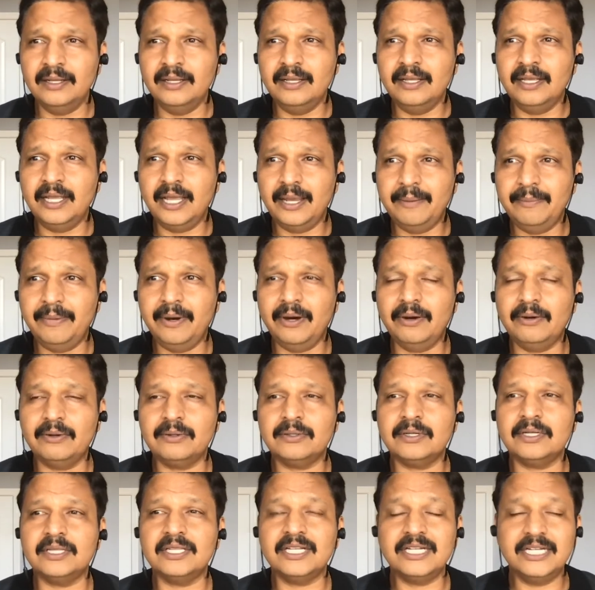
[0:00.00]
about
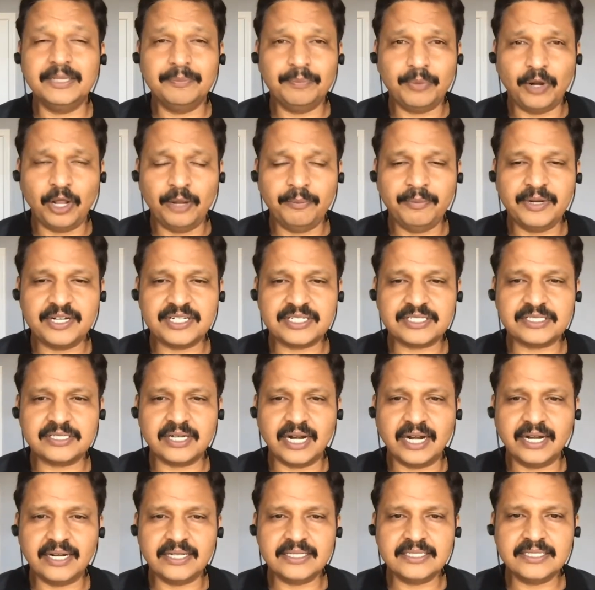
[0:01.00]
the deployment
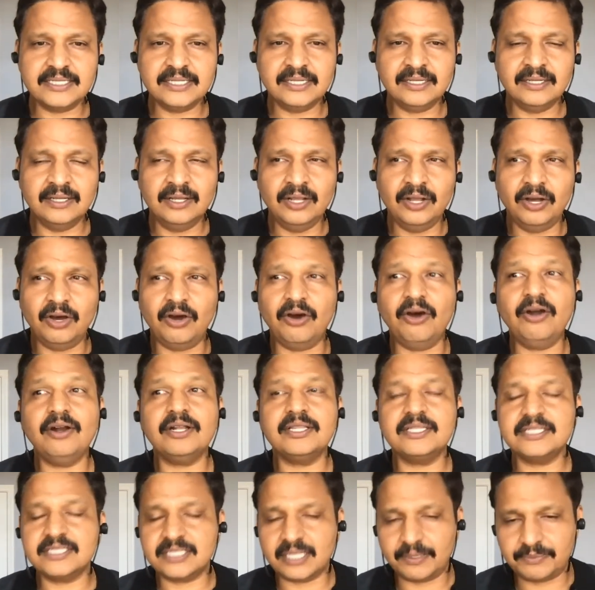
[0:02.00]
strategy or
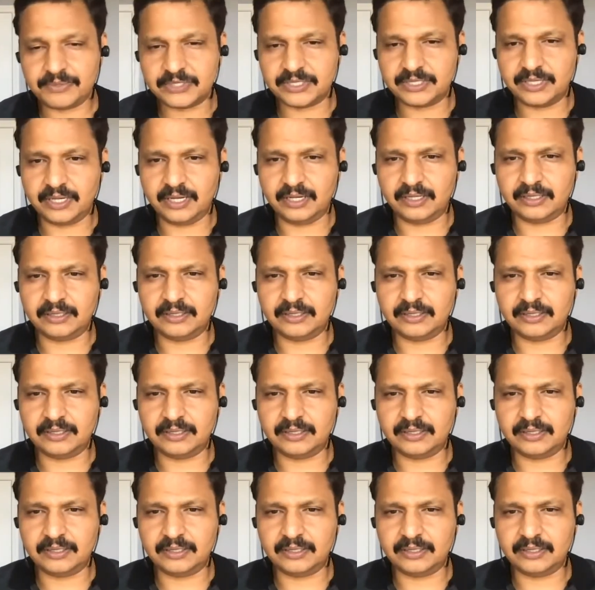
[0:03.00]
the substrate.